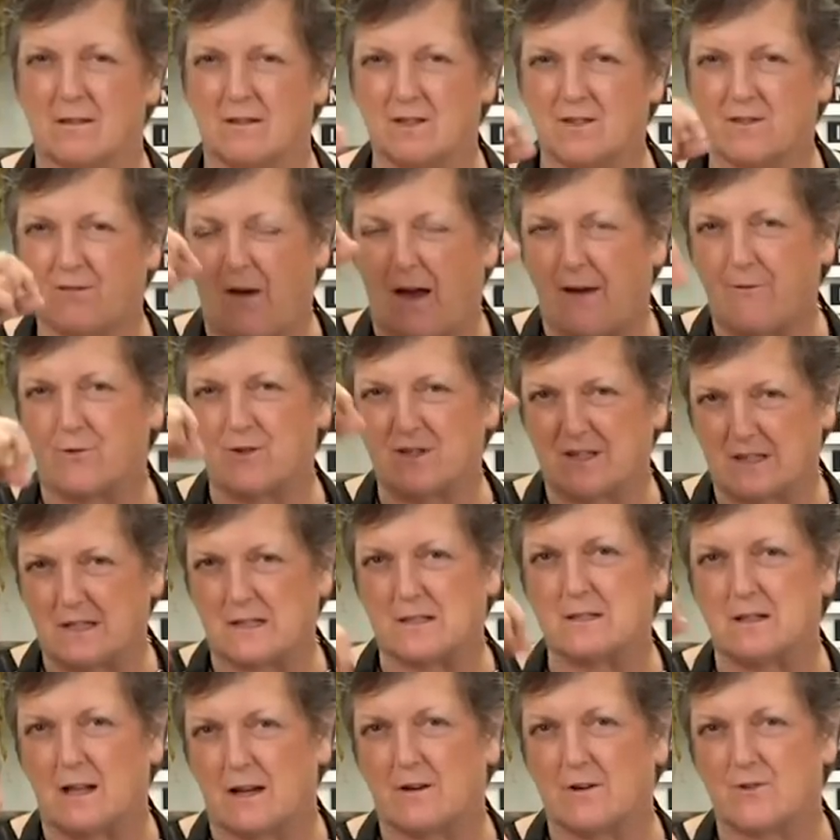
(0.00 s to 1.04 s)
there's five or
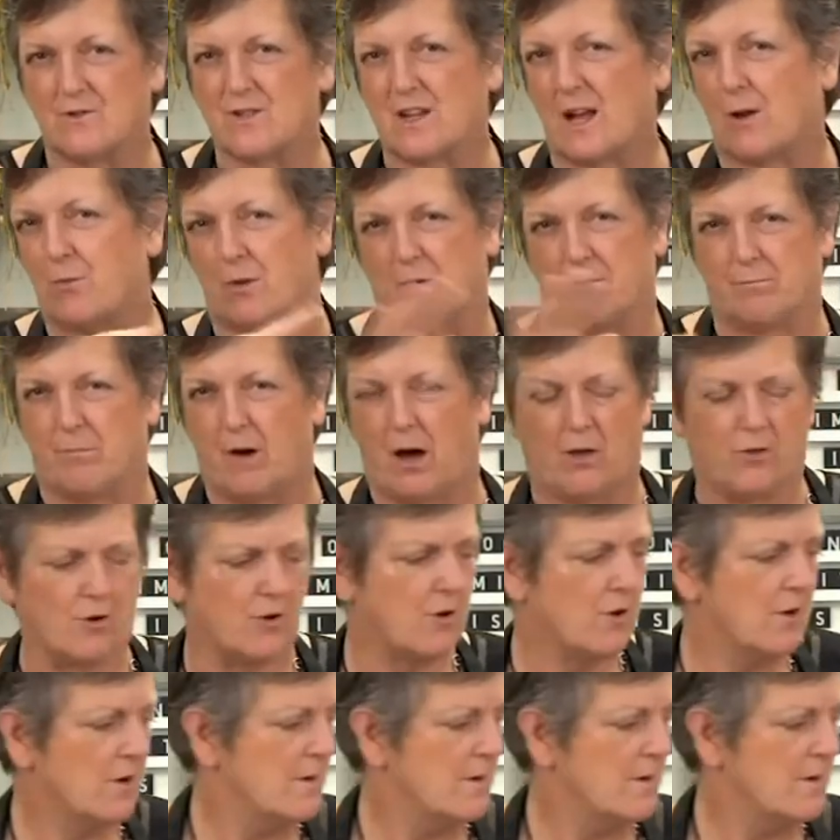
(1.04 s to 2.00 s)
six layers, I wouldn't bother.